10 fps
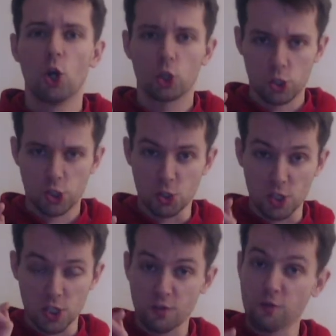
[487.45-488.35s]
to
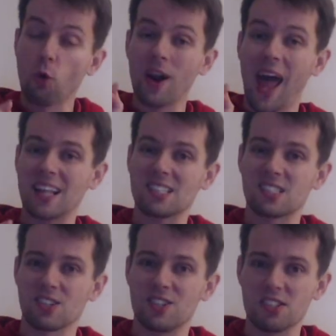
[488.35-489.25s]
search for
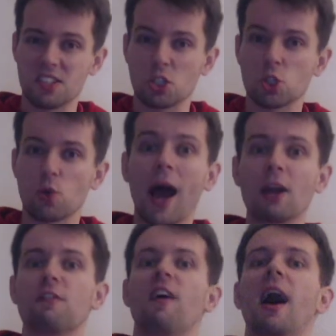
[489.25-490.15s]
answers and try
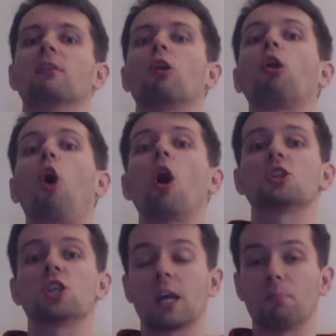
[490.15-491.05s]
to find the
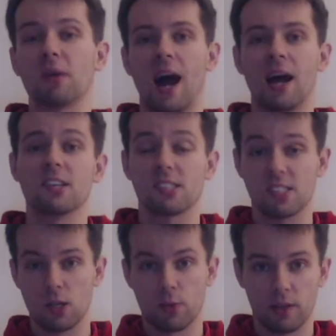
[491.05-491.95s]
logic behind the
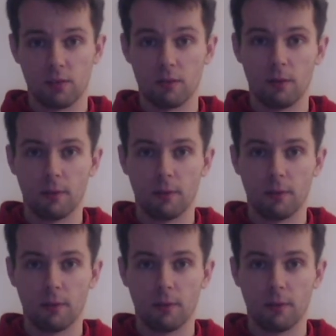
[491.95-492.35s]
secret.